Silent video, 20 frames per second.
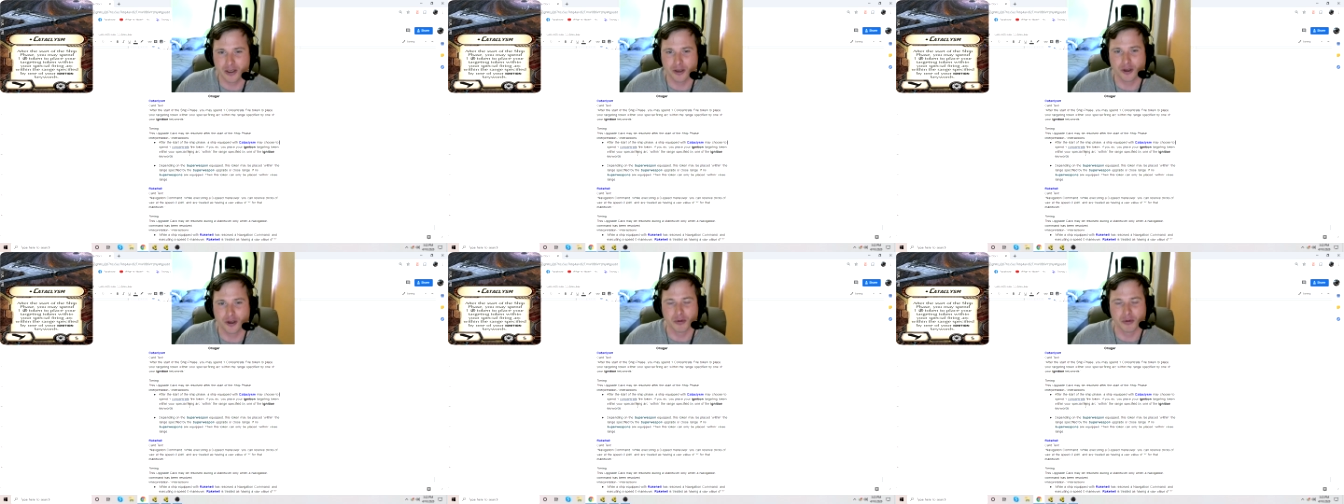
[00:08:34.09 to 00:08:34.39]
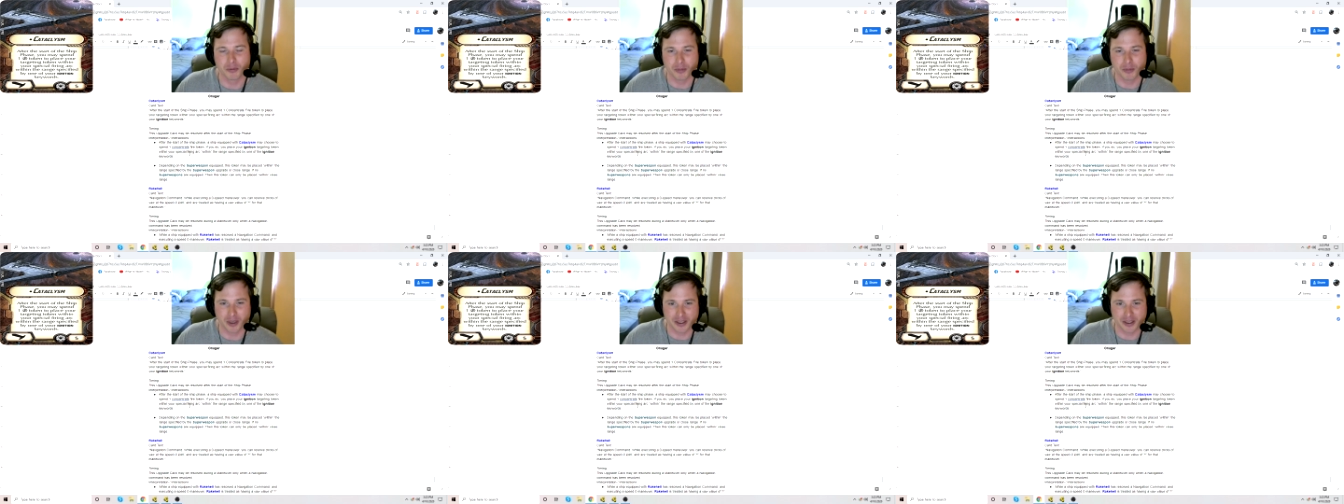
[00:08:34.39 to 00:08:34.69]
You can
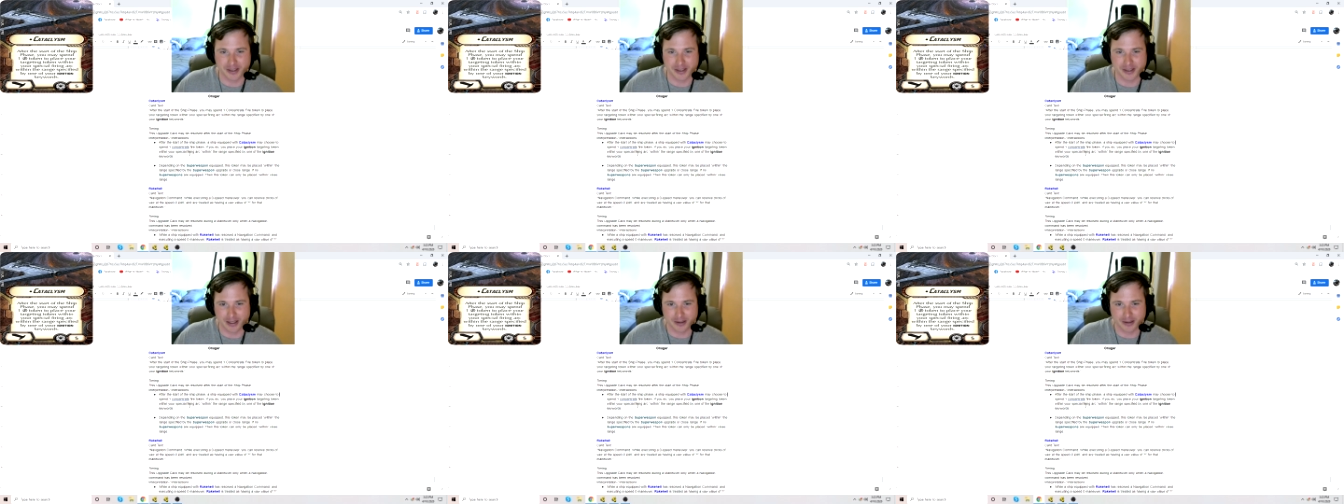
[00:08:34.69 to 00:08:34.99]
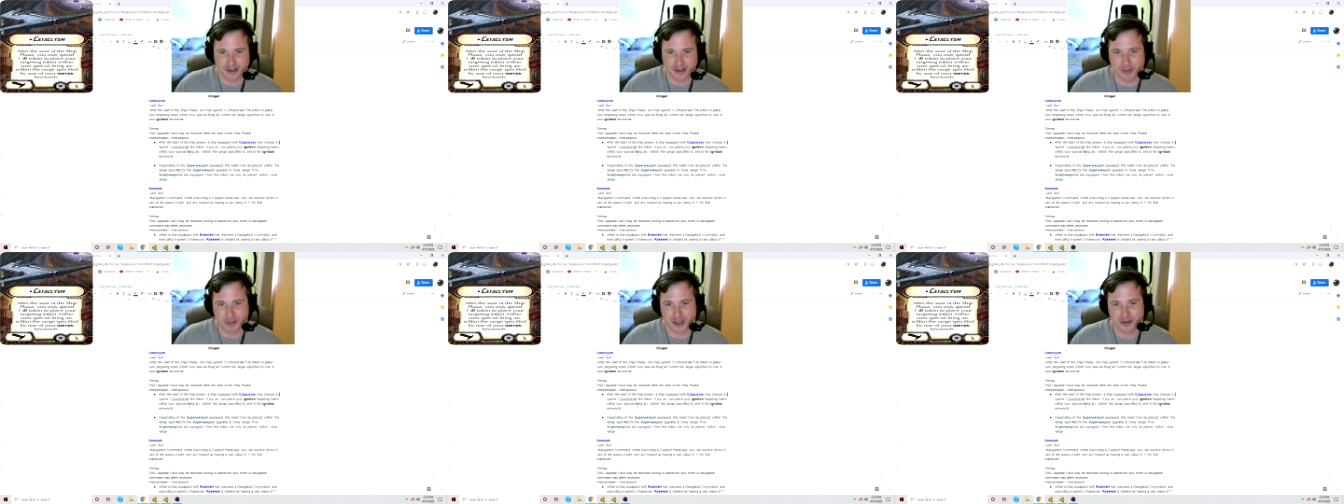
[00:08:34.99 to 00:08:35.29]
replace that
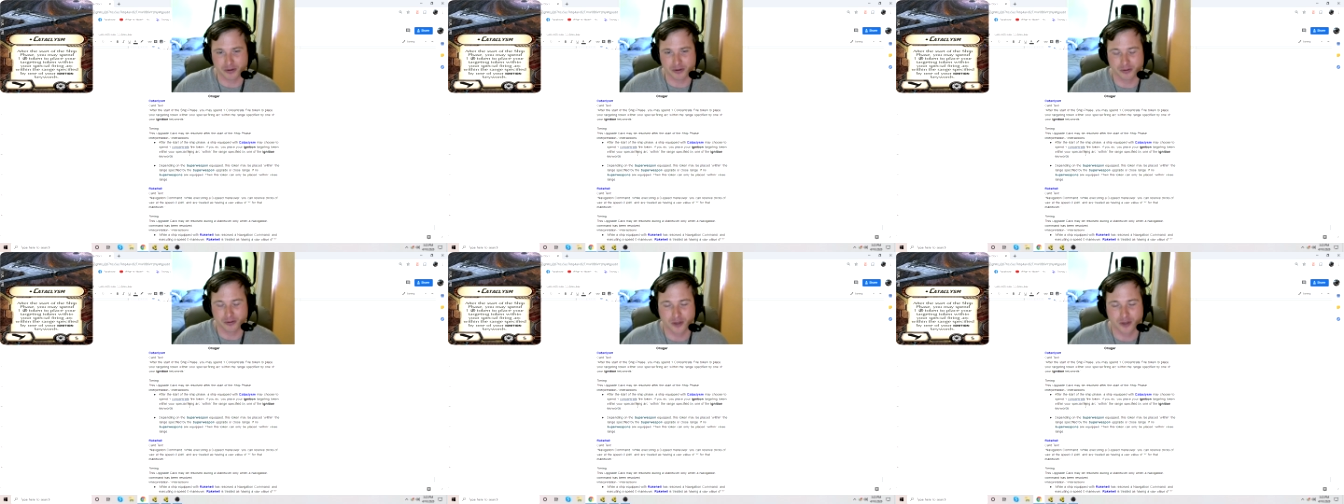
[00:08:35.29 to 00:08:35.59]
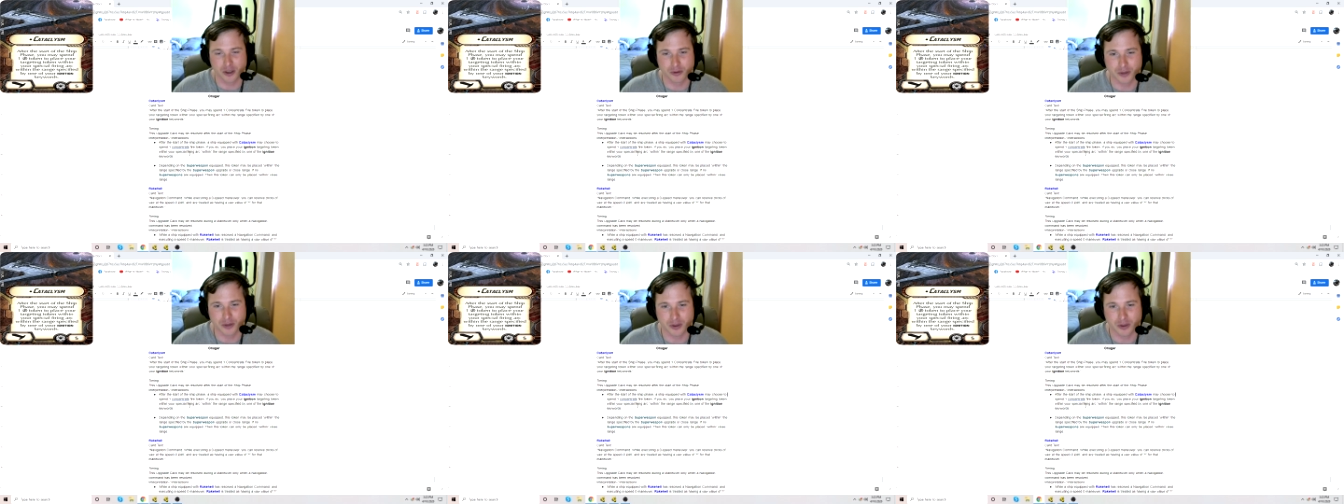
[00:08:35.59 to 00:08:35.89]
special
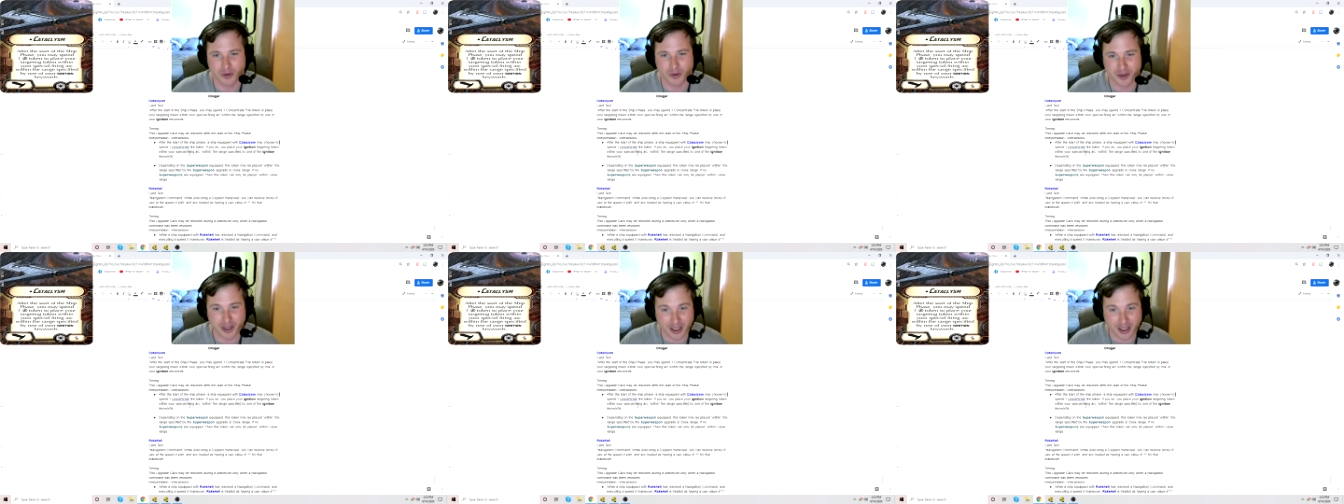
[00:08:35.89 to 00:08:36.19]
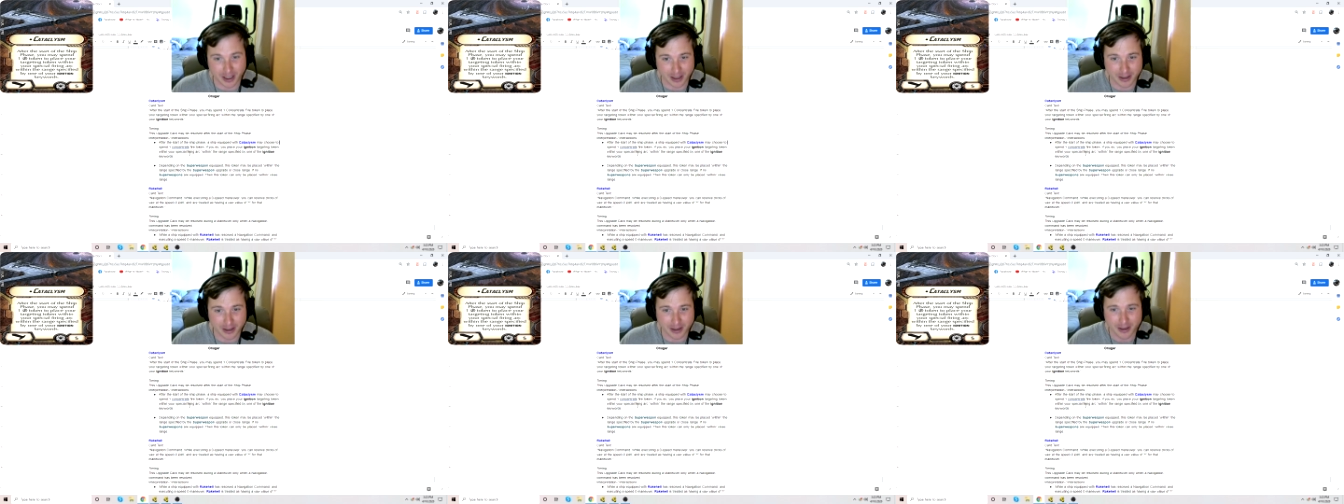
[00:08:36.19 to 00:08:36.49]
token
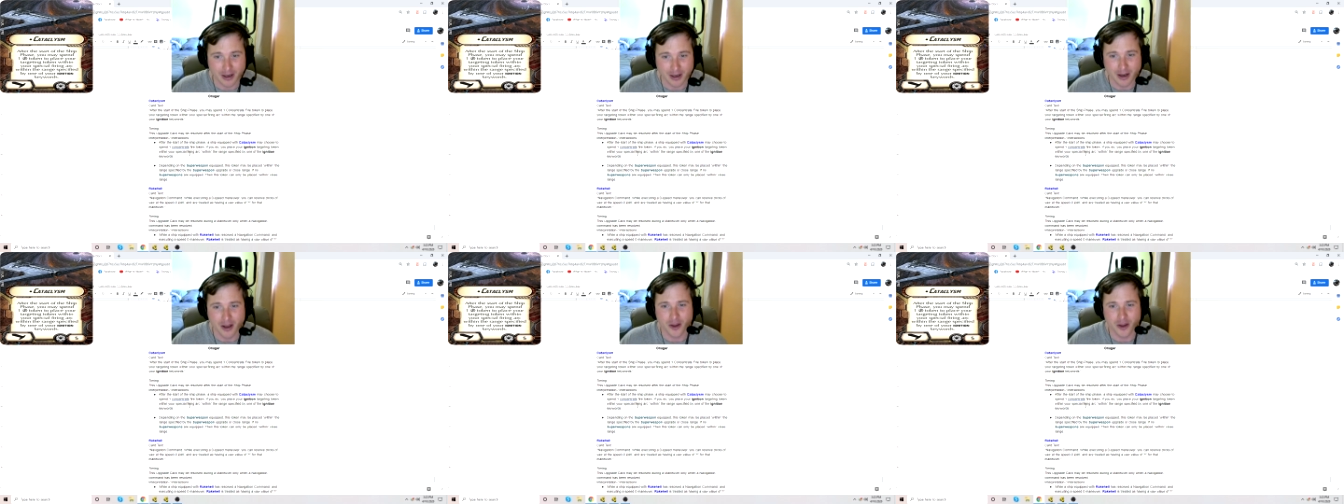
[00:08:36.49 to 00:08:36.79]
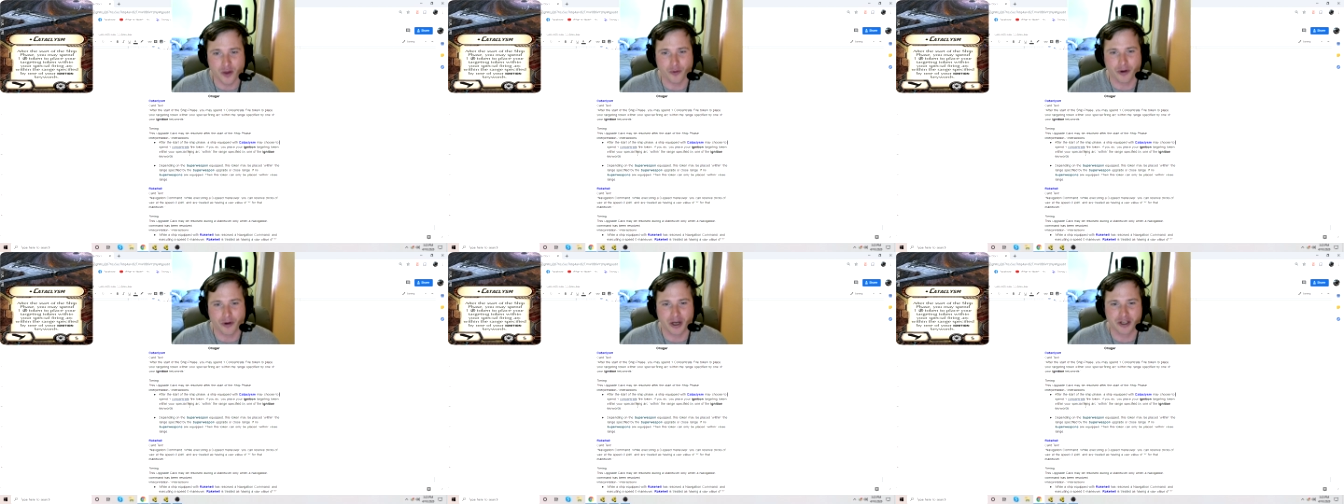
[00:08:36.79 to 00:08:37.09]
within
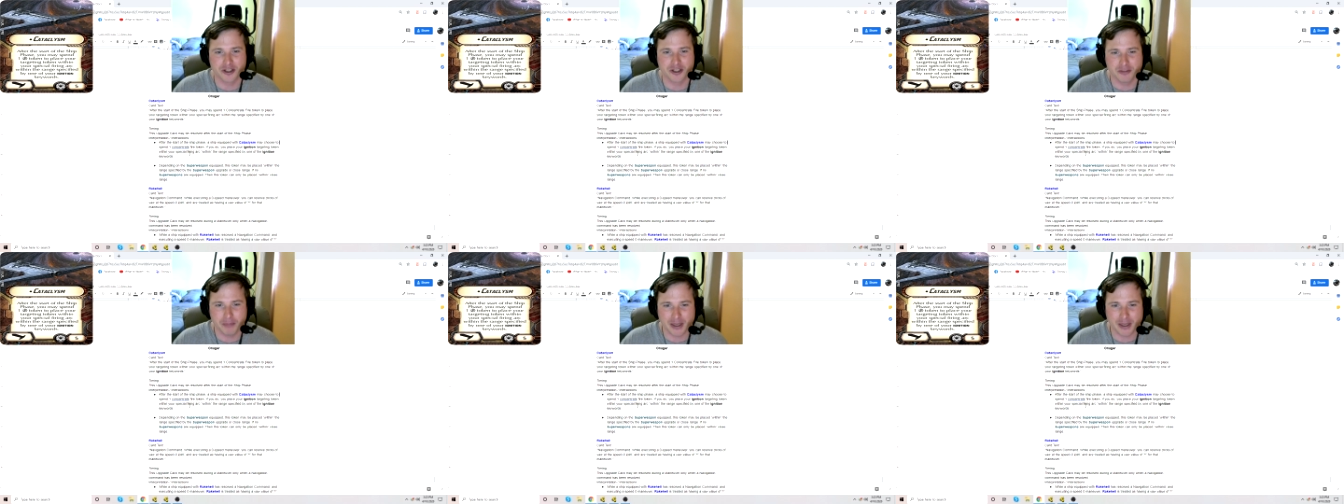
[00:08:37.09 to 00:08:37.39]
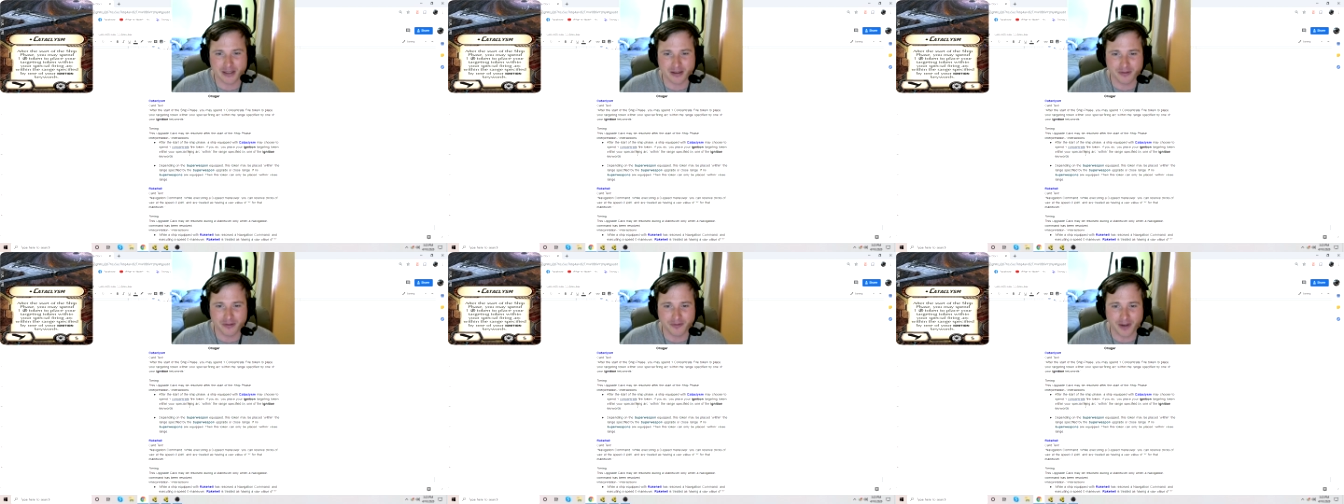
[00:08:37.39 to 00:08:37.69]
the range
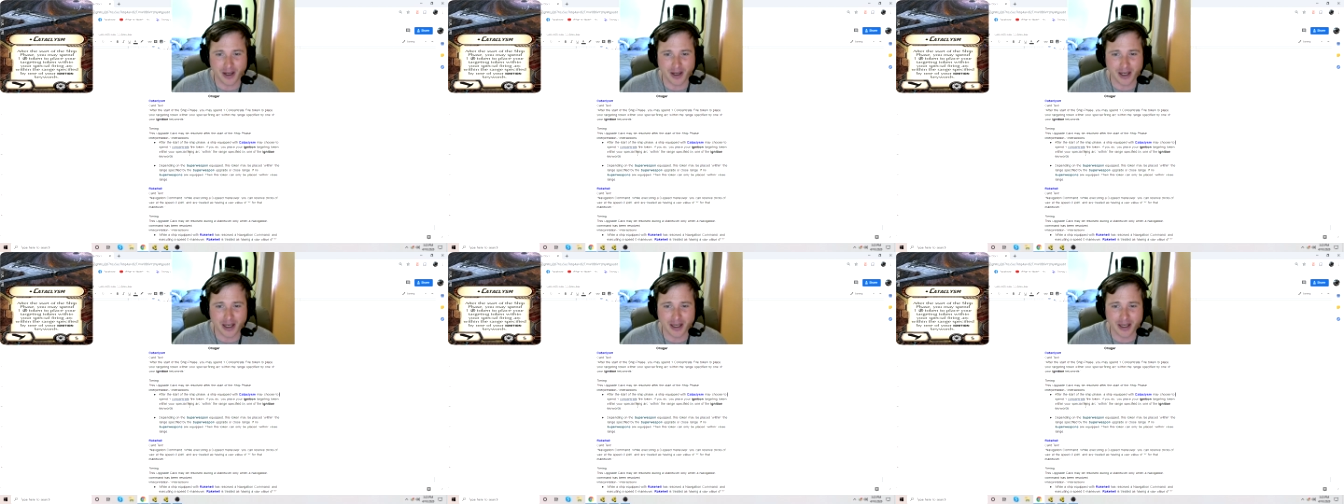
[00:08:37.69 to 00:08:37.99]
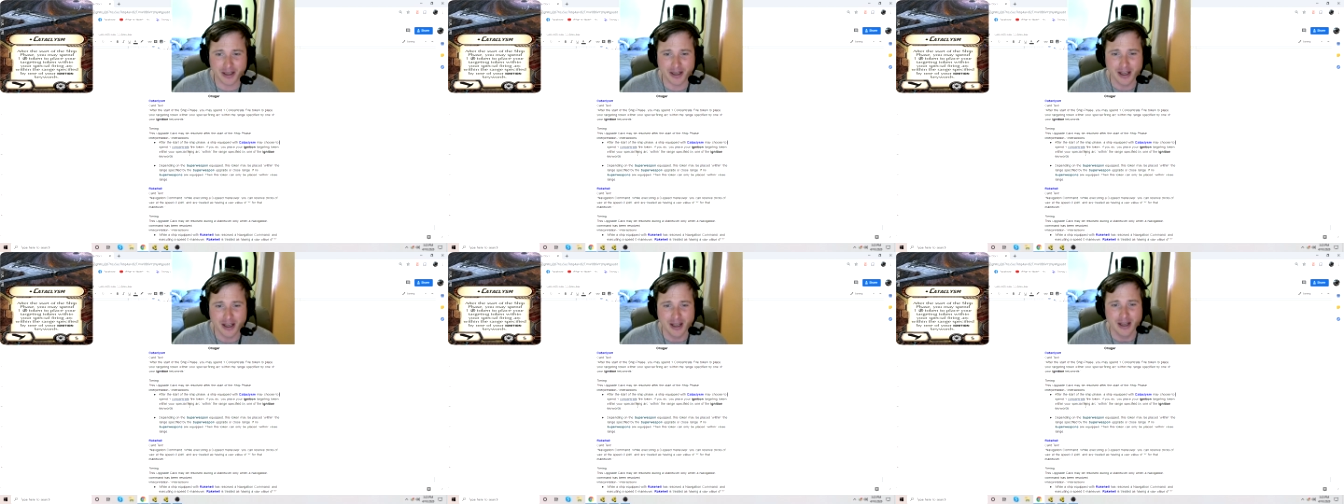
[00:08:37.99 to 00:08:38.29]

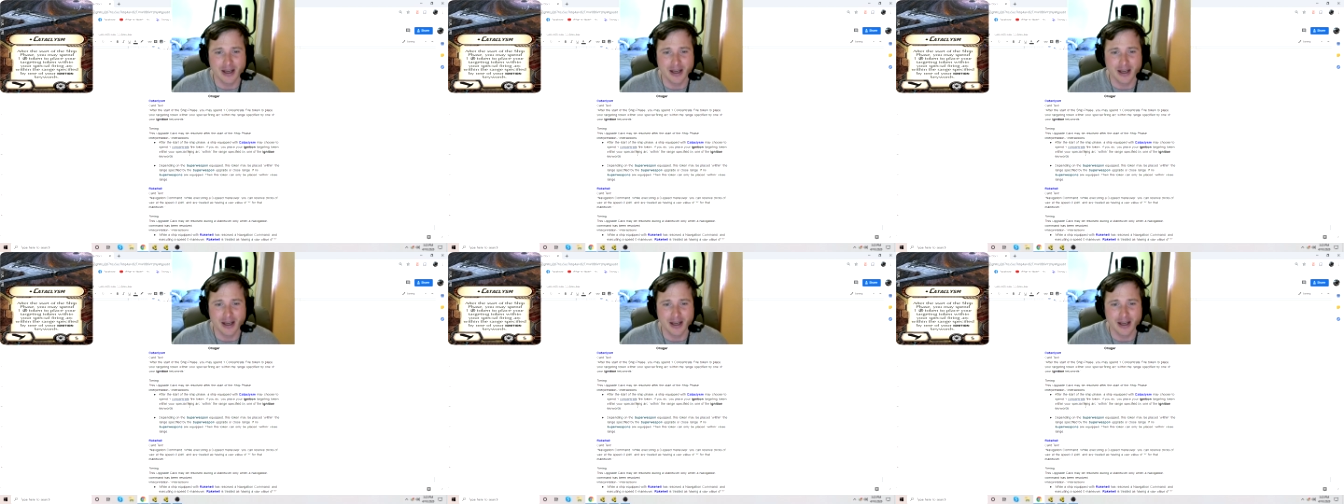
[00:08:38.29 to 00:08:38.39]
specified,